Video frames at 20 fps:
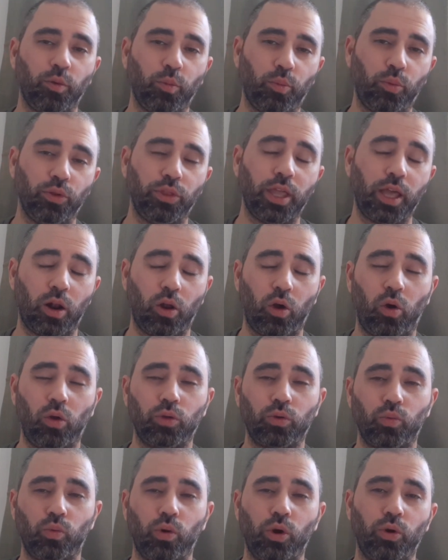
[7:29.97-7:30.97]
put that all
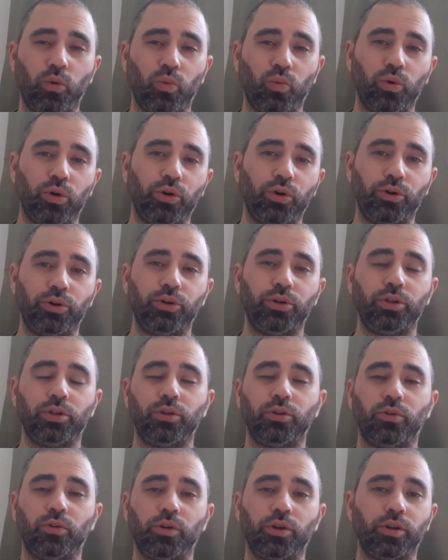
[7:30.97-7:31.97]
in one word
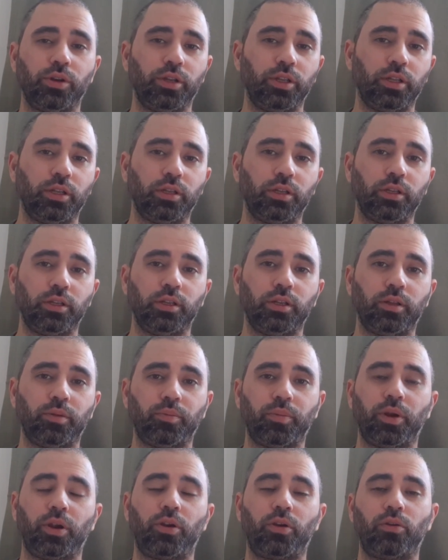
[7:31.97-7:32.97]
or in
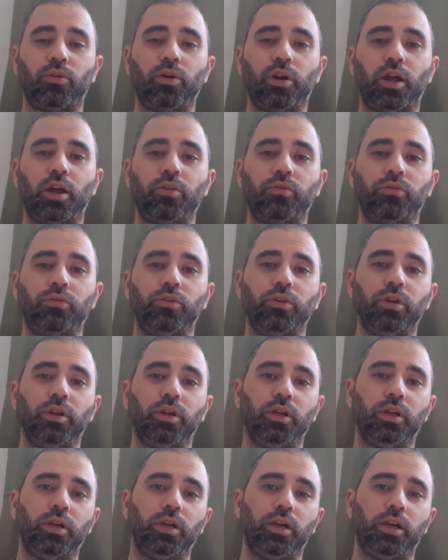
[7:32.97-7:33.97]
a paragraph.
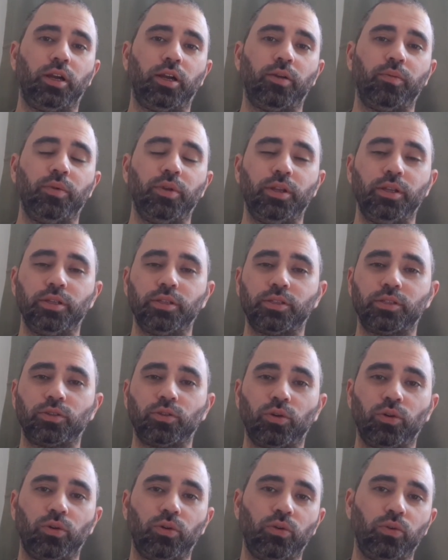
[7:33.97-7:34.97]
It is
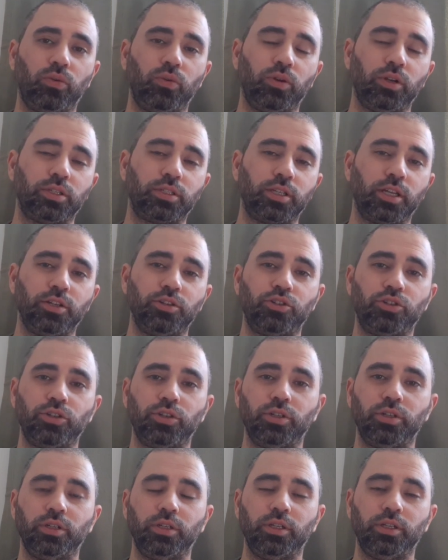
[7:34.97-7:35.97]
so,
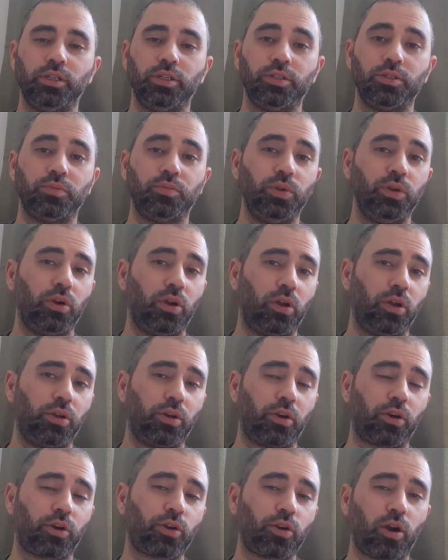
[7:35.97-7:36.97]
ascension is beyond
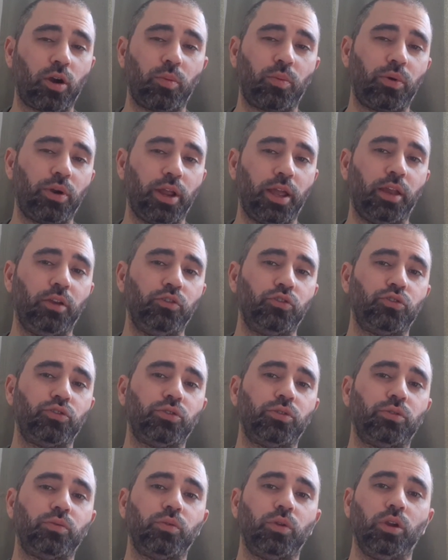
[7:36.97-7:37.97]
our
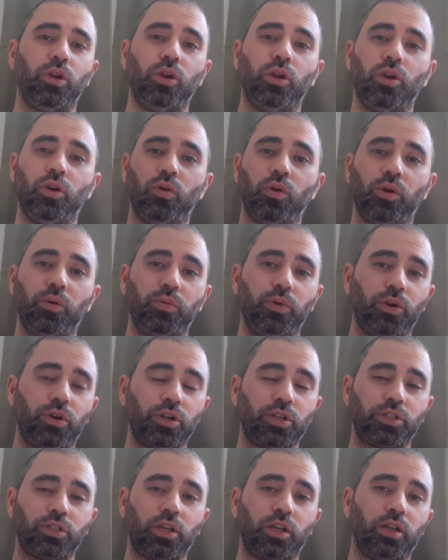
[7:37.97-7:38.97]
comprehension. When
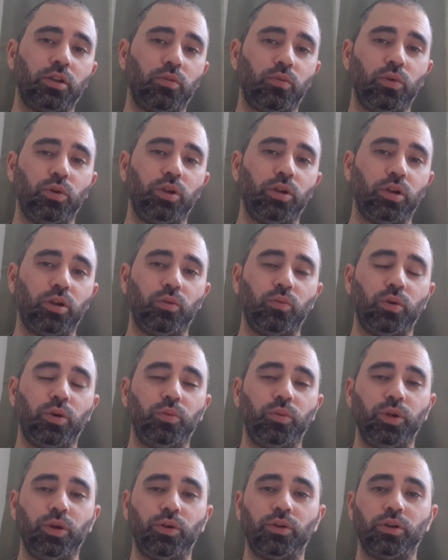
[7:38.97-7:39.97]

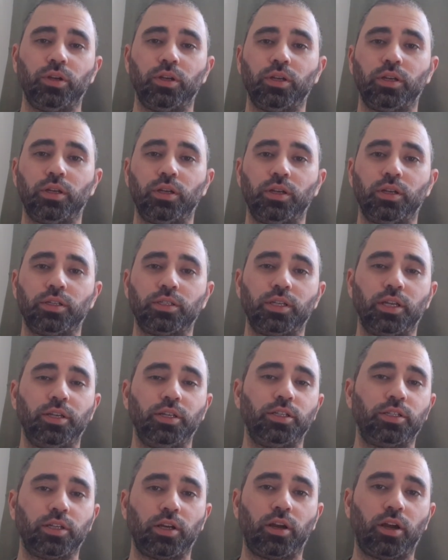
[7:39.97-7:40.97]
we are ascending
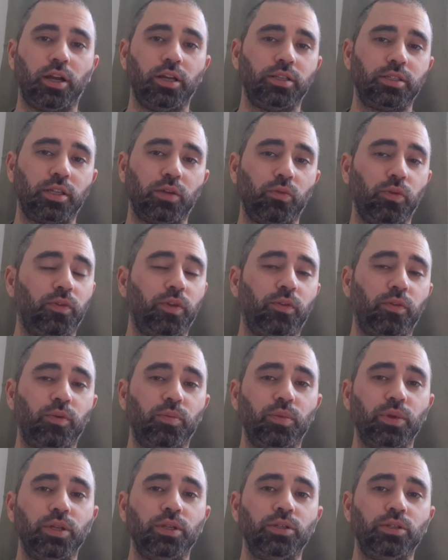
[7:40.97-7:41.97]
to heights that we've never
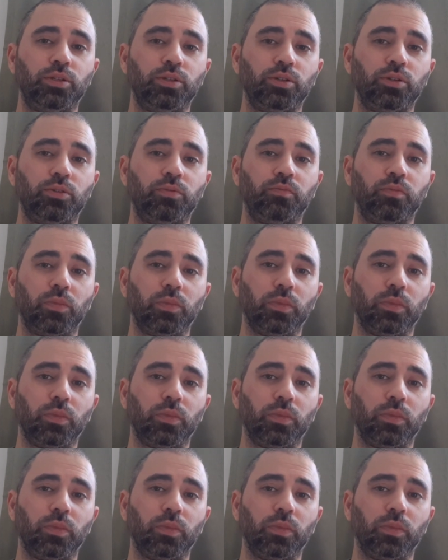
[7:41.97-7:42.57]
been to,